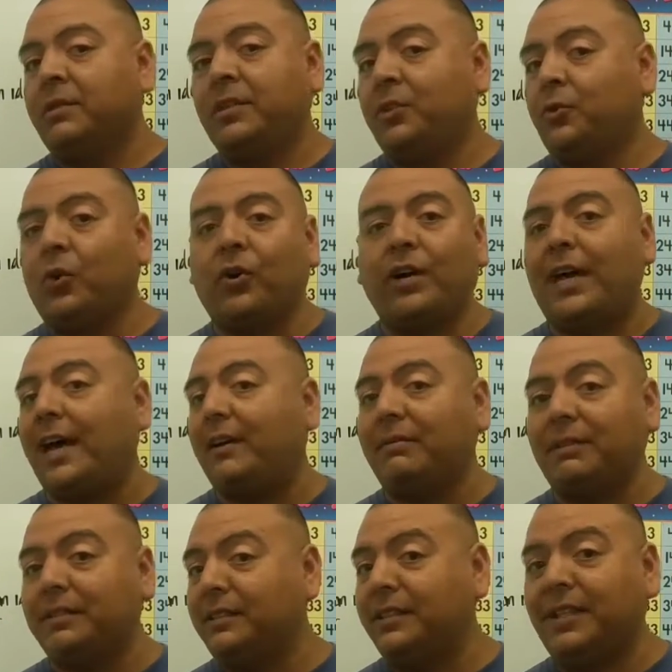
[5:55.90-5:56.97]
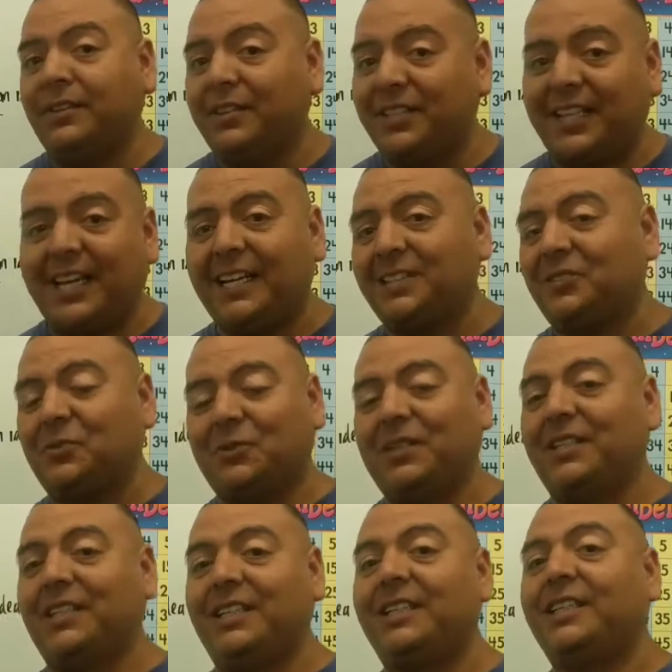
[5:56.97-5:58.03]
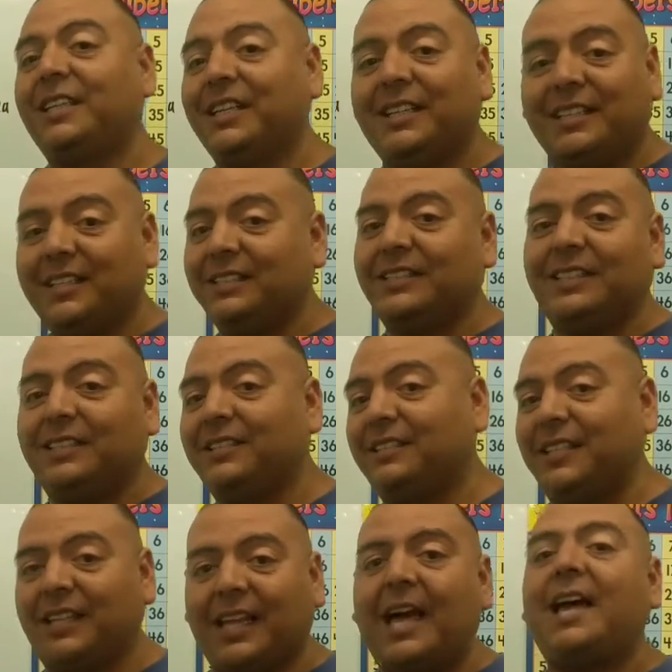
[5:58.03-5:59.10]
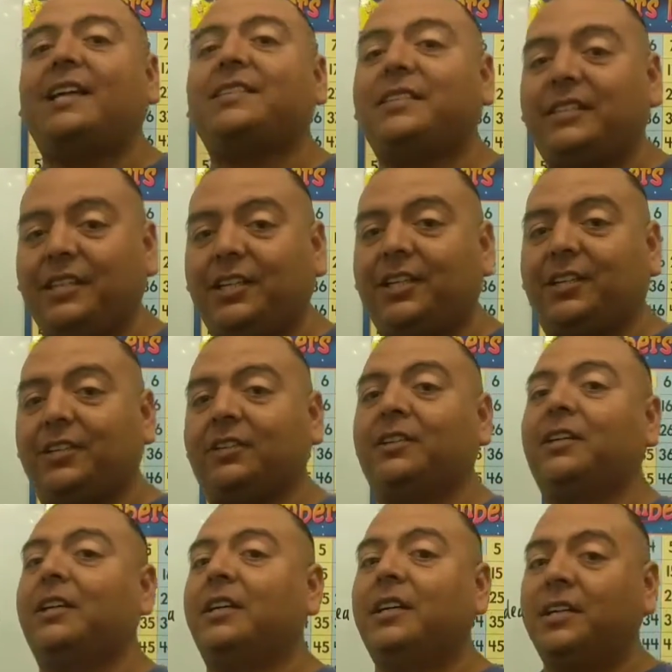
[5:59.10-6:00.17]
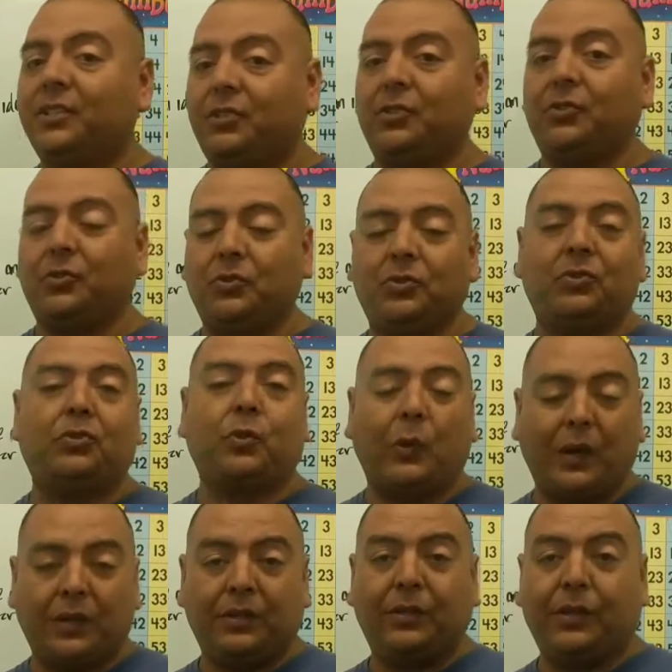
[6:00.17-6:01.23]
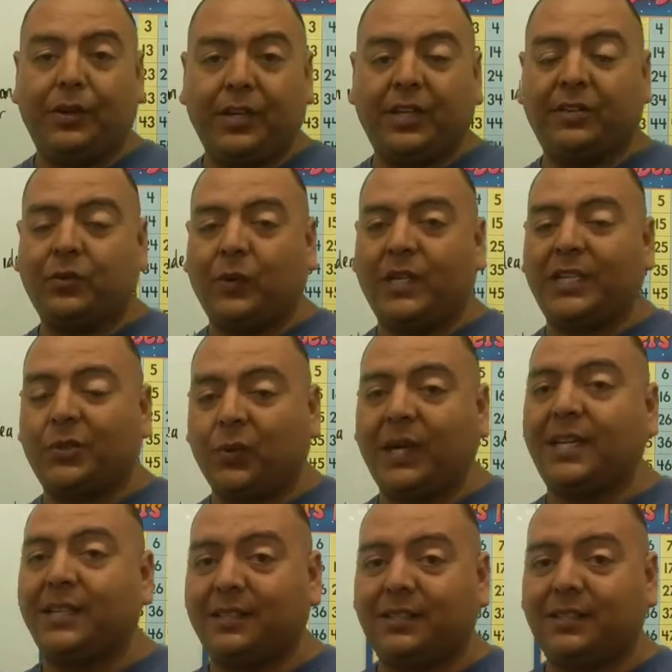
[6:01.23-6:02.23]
you won't have another chance, really. This is the last year, June 30th, 2020,